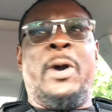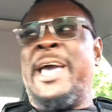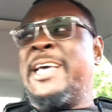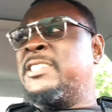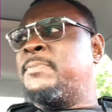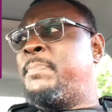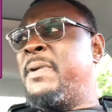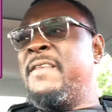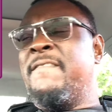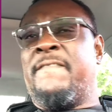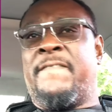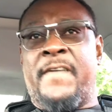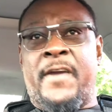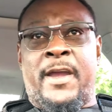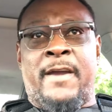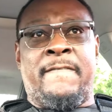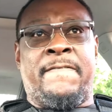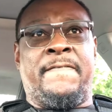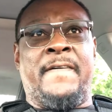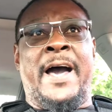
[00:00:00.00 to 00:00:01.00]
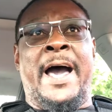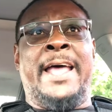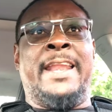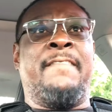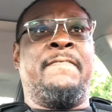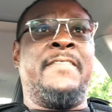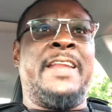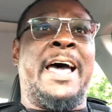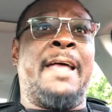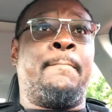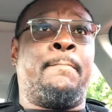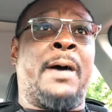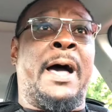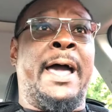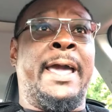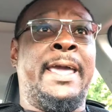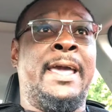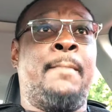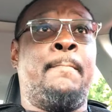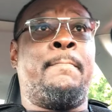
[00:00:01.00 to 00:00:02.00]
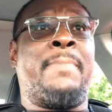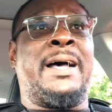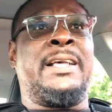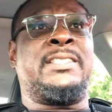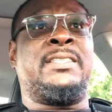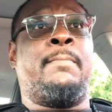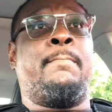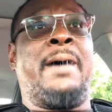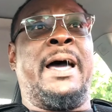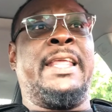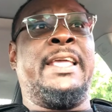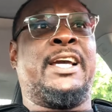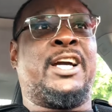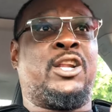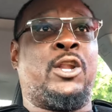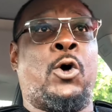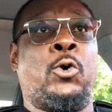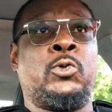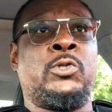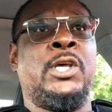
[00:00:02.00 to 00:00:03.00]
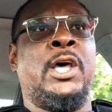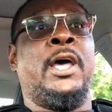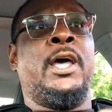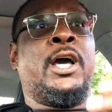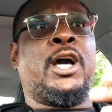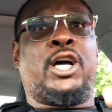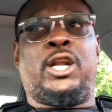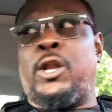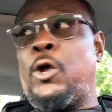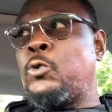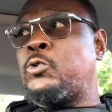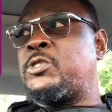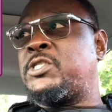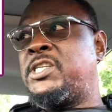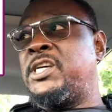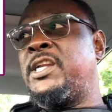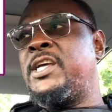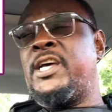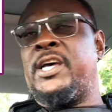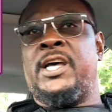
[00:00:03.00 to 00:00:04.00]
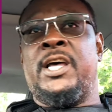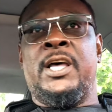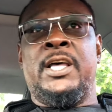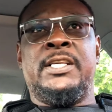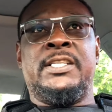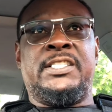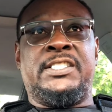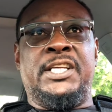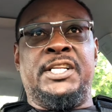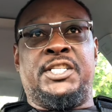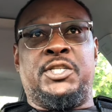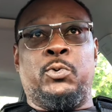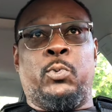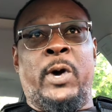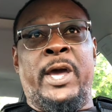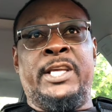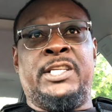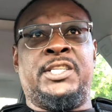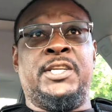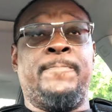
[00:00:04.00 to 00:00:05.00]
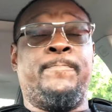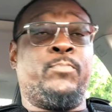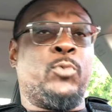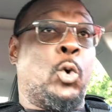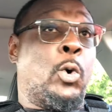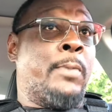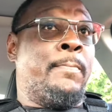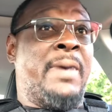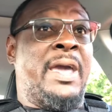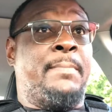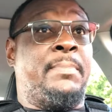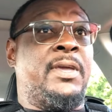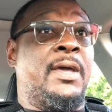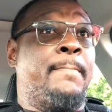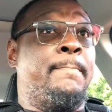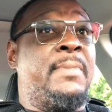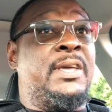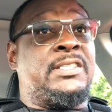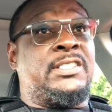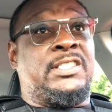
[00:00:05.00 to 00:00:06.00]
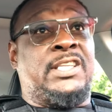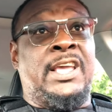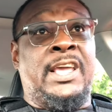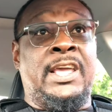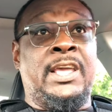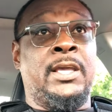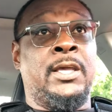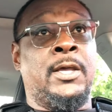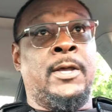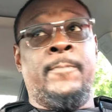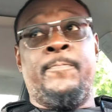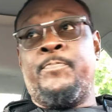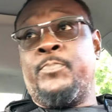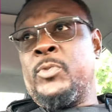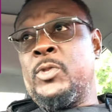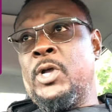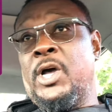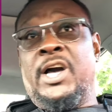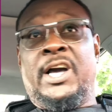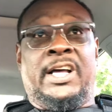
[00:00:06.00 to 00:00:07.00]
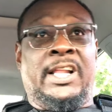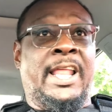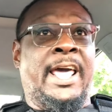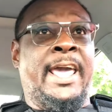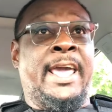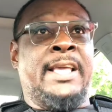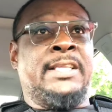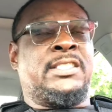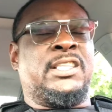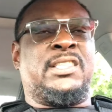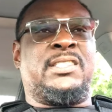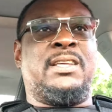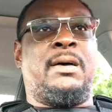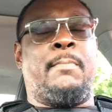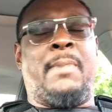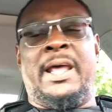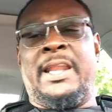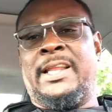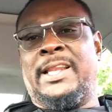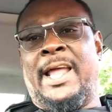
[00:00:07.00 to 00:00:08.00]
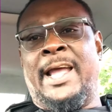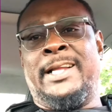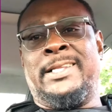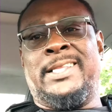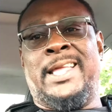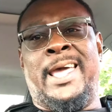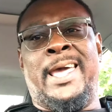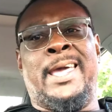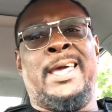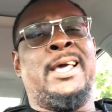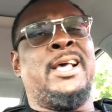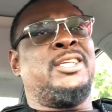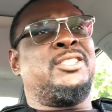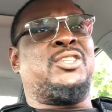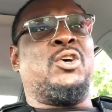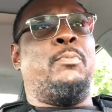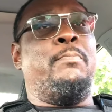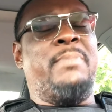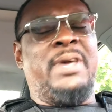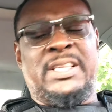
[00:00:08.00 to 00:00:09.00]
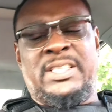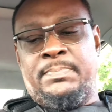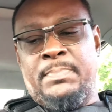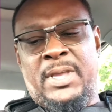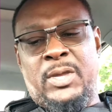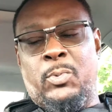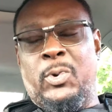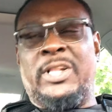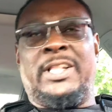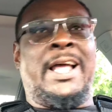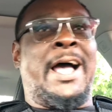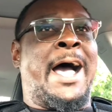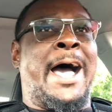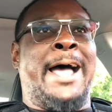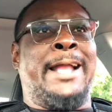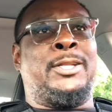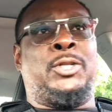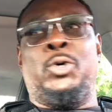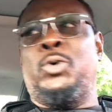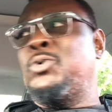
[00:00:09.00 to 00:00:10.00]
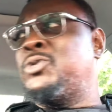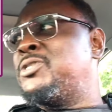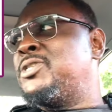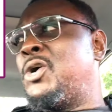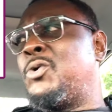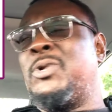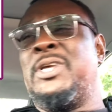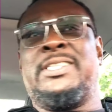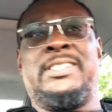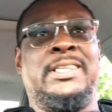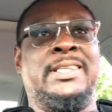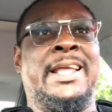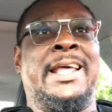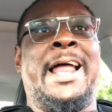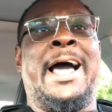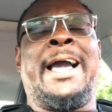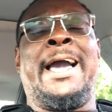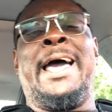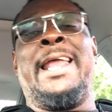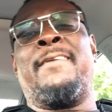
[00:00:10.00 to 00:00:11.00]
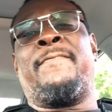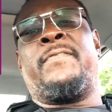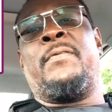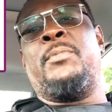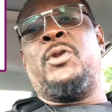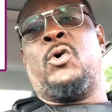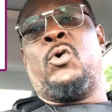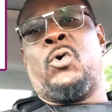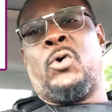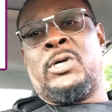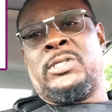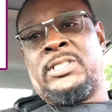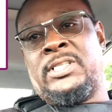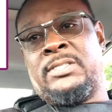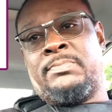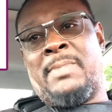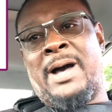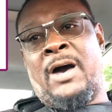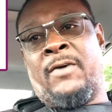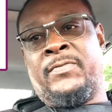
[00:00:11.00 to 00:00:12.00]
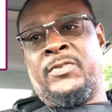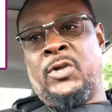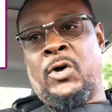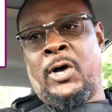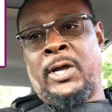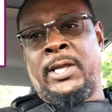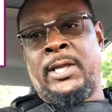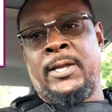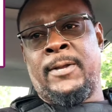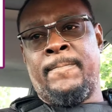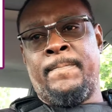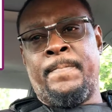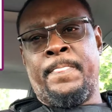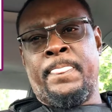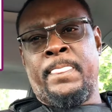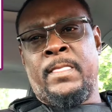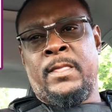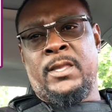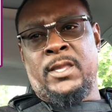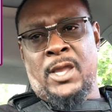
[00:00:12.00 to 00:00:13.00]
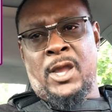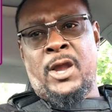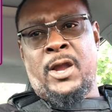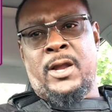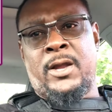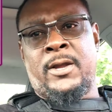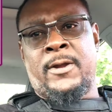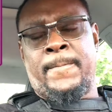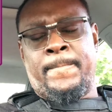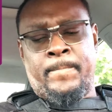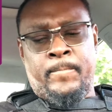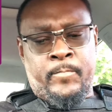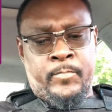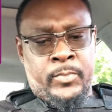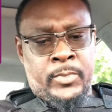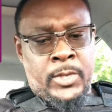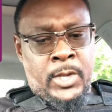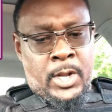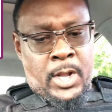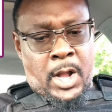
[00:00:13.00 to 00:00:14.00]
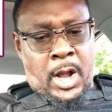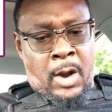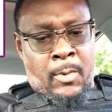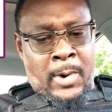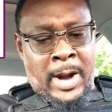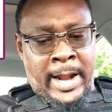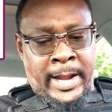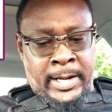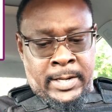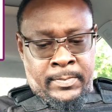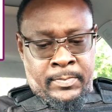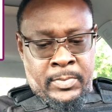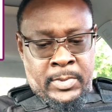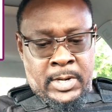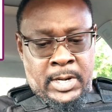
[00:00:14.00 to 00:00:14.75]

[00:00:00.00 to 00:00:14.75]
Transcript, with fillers: has been verified, if not by him, by somebody close close to the situation, or maybe a Miss T, a Glaze, or somebody like that. So miss me with the high dudes know this and that. I got it from the horse's mouth, doggy. You heard? All right.